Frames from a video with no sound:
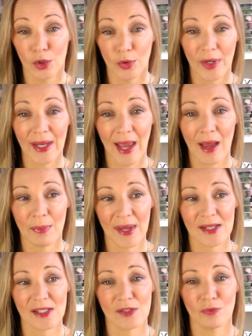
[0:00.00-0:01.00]
looking our
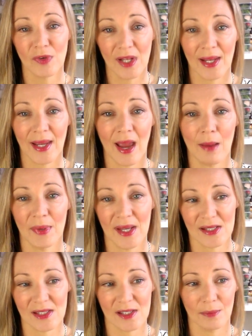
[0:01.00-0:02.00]
best, feeling our
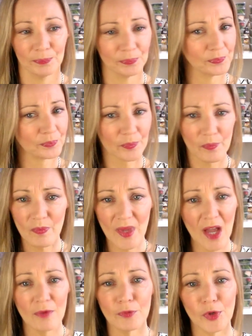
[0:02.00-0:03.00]
best,
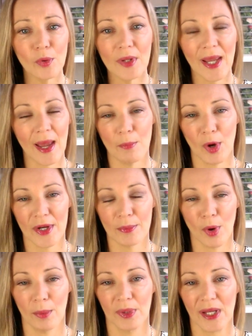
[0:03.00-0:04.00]
and fueling our body
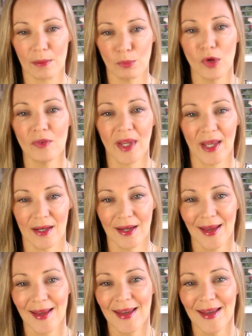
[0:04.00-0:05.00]
properly and moving it
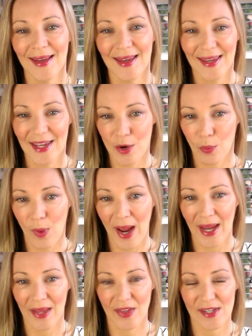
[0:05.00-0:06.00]
in a
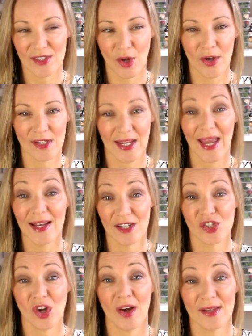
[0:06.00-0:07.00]
way that's going to
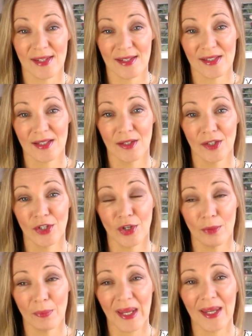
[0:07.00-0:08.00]
energize us.
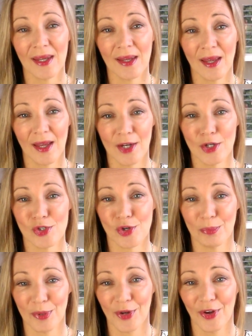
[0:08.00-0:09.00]
Being an
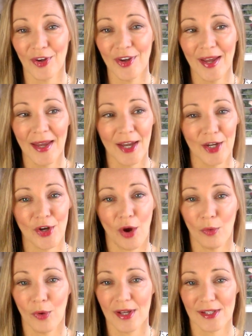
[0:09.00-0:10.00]
entrepreneur,
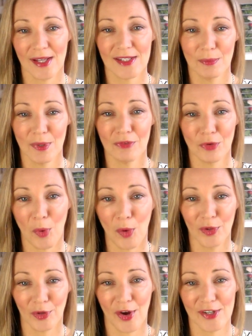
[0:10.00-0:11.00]
it's a bit of a
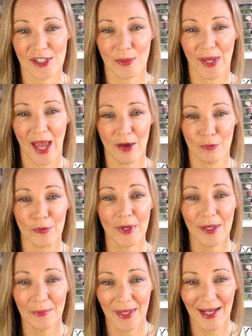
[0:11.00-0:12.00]
roller coaster. We have
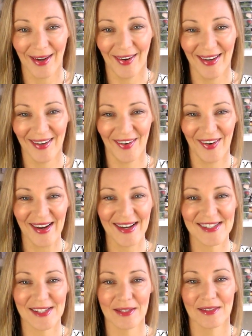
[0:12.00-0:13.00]
really, really high
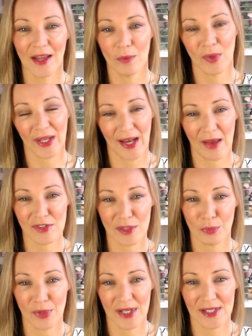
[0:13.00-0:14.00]
highs and we can have
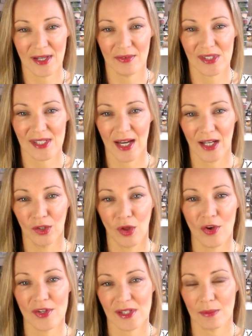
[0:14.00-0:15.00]
some pretty devastating
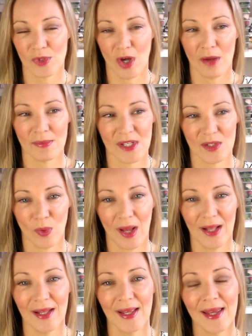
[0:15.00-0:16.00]
lows sometimes as
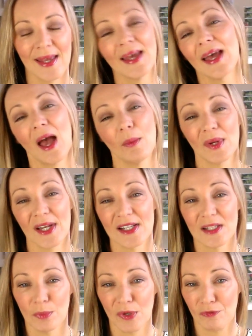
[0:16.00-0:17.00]
well. And we need
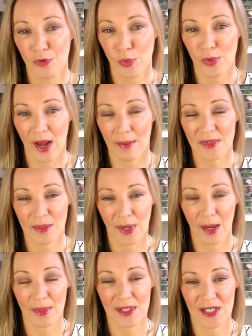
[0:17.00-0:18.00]
to be fueled up to be
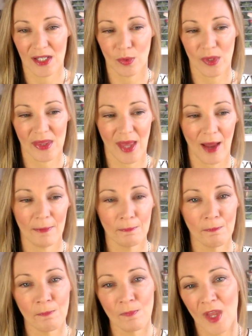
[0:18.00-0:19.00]
able to deal with that.
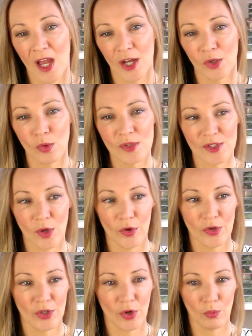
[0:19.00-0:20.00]
And also,
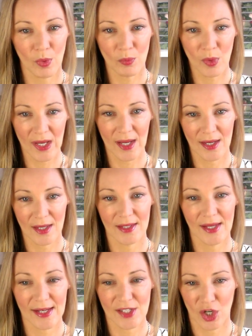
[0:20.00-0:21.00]
when we
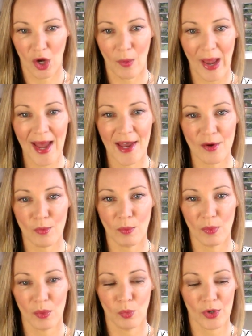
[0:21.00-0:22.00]
need to go out or when
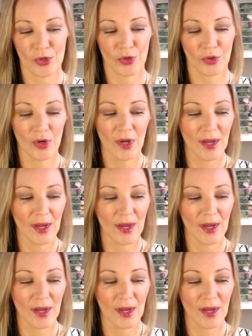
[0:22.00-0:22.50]
we want to,